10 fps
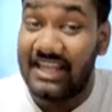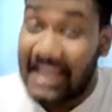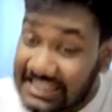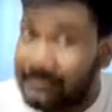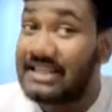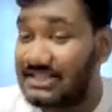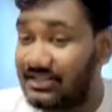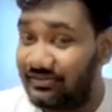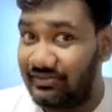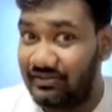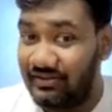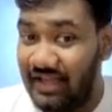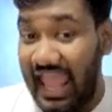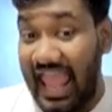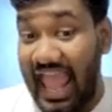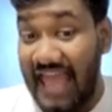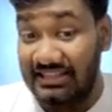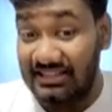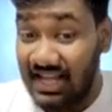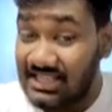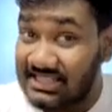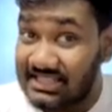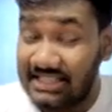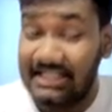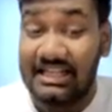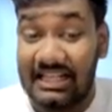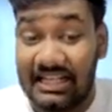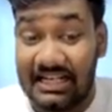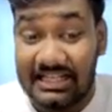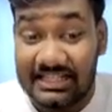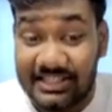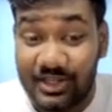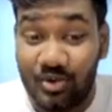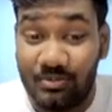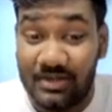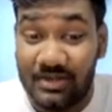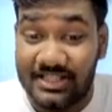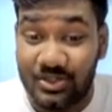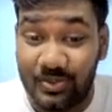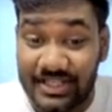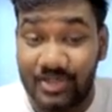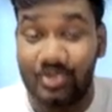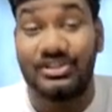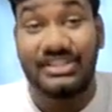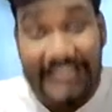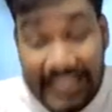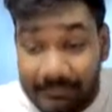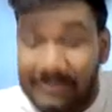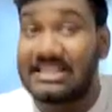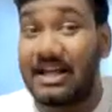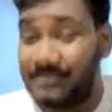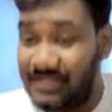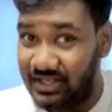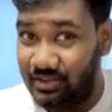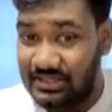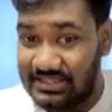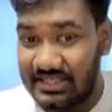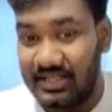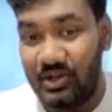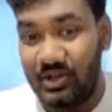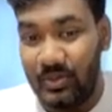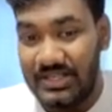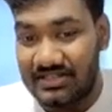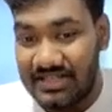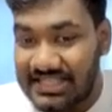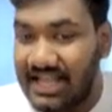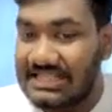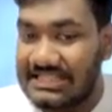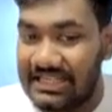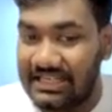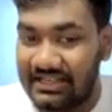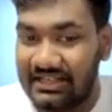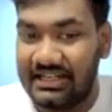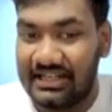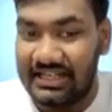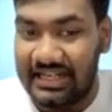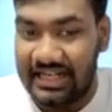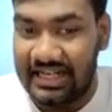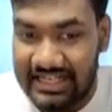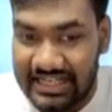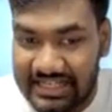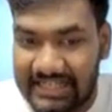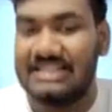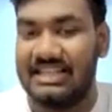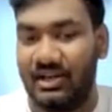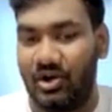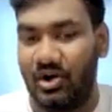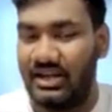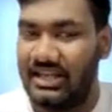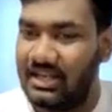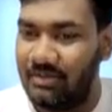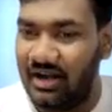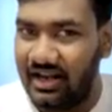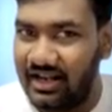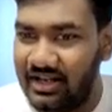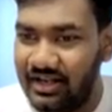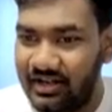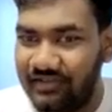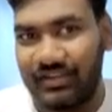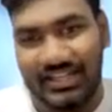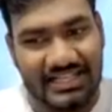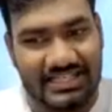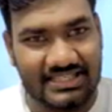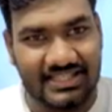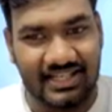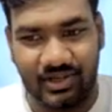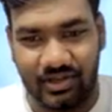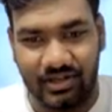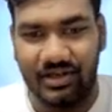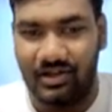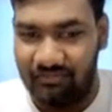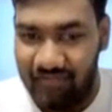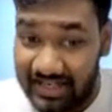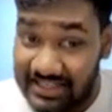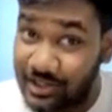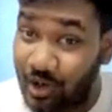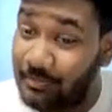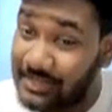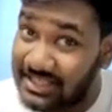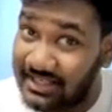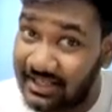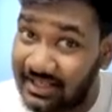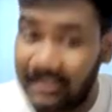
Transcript: expensive and thus consumers switch to cheaper substitutes, which results in a decrease in quantity demanded for the concerned good. What is the opposite?